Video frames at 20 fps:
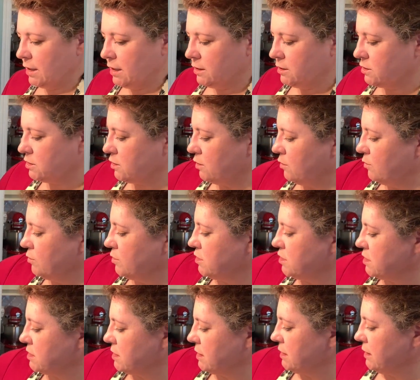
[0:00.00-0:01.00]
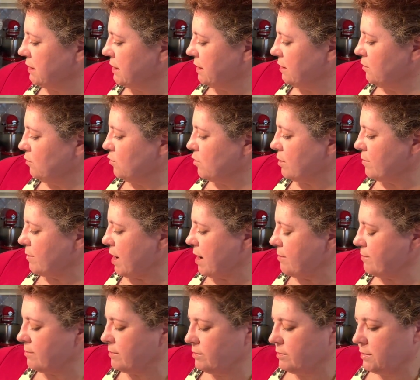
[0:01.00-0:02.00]
so we're just going to let it warm
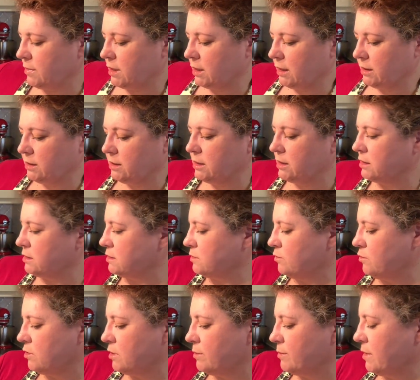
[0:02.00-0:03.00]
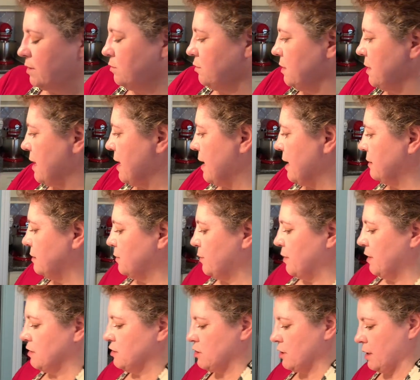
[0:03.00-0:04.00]
up, and I think it's warm, and we'll add the
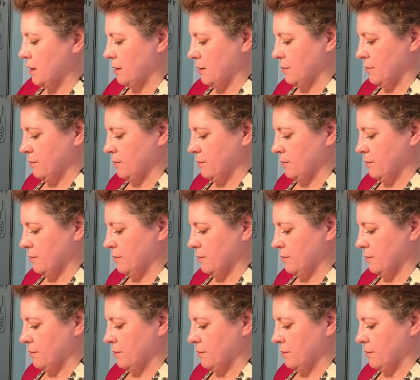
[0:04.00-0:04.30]
pancetta.